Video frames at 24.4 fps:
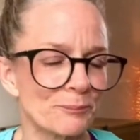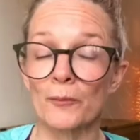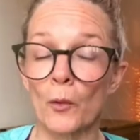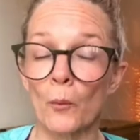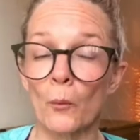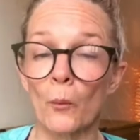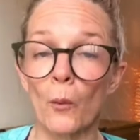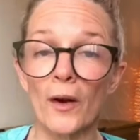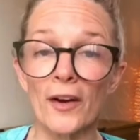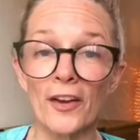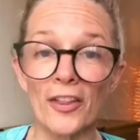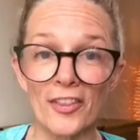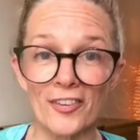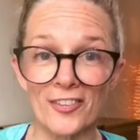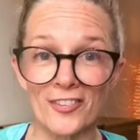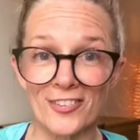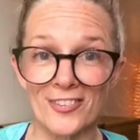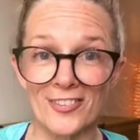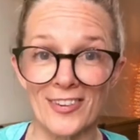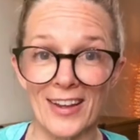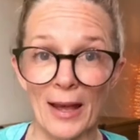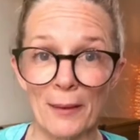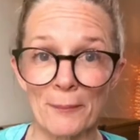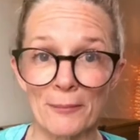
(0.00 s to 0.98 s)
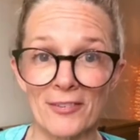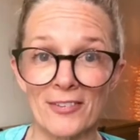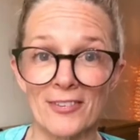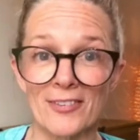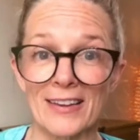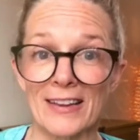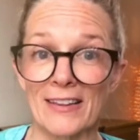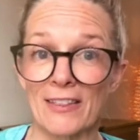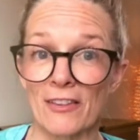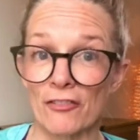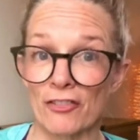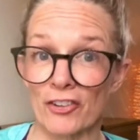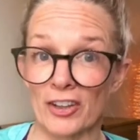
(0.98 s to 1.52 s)
One of the steps
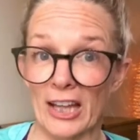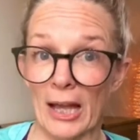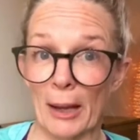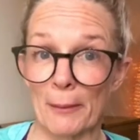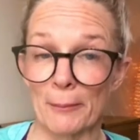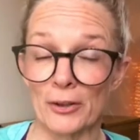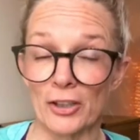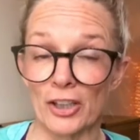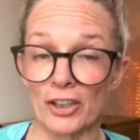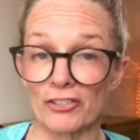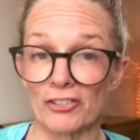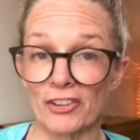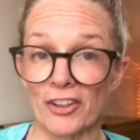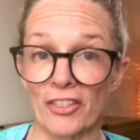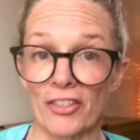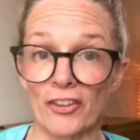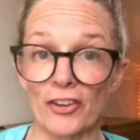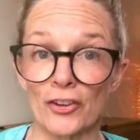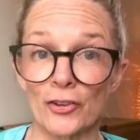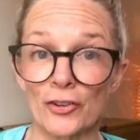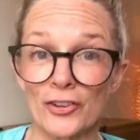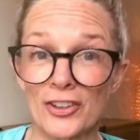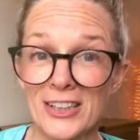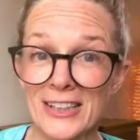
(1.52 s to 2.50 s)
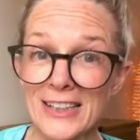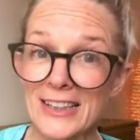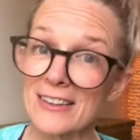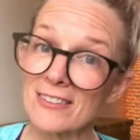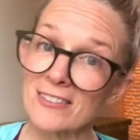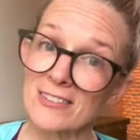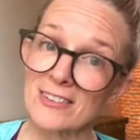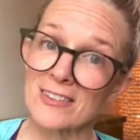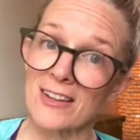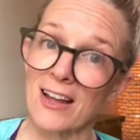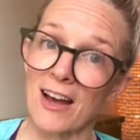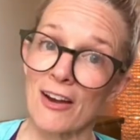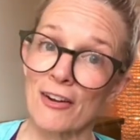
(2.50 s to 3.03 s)
in the vocabulary that you need
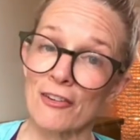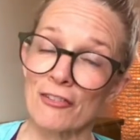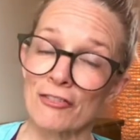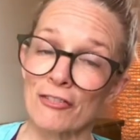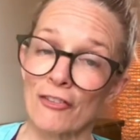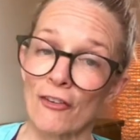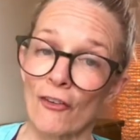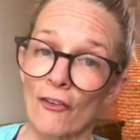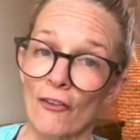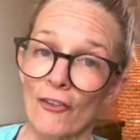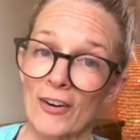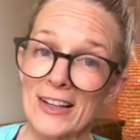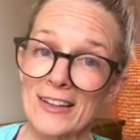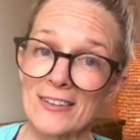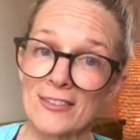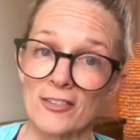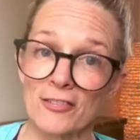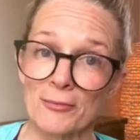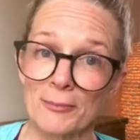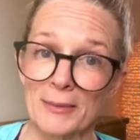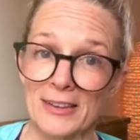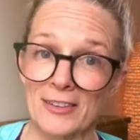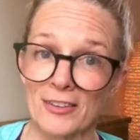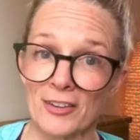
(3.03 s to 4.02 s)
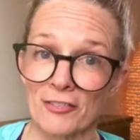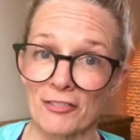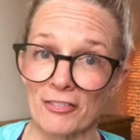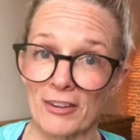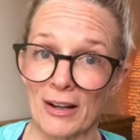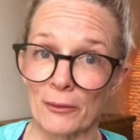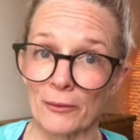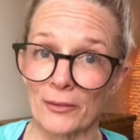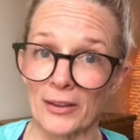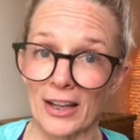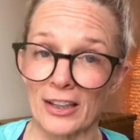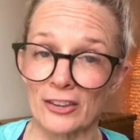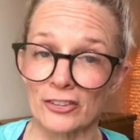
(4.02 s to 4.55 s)
to know for intermediate
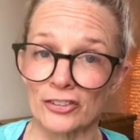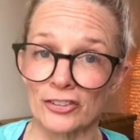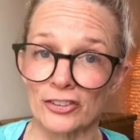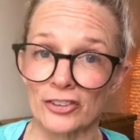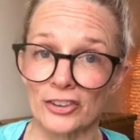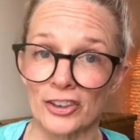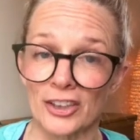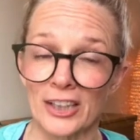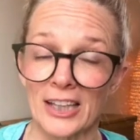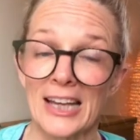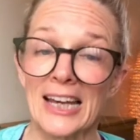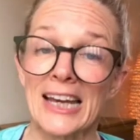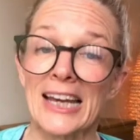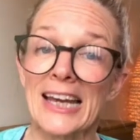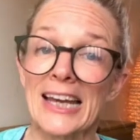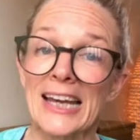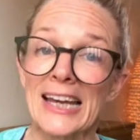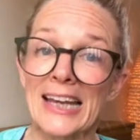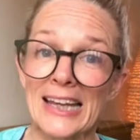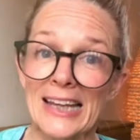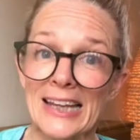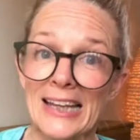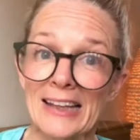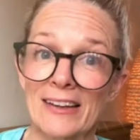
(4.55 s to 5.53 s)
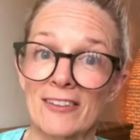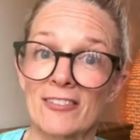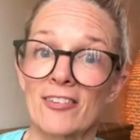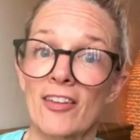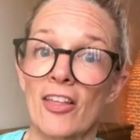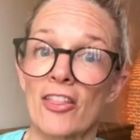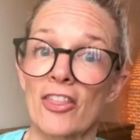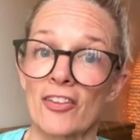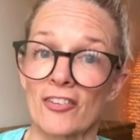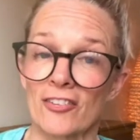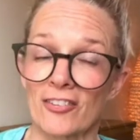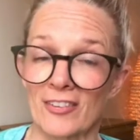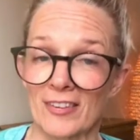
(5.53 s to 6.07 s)
foundation is
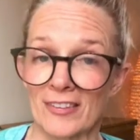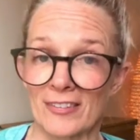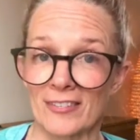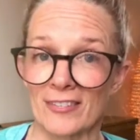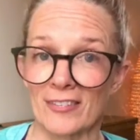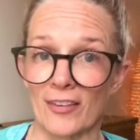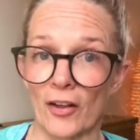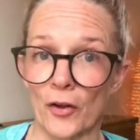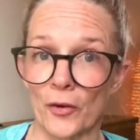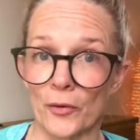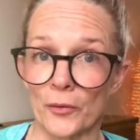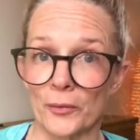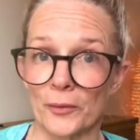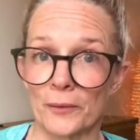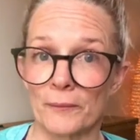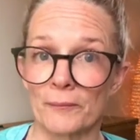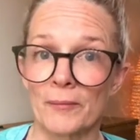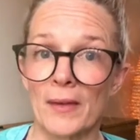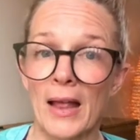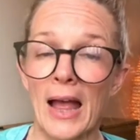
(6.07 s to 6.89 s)
the sissone.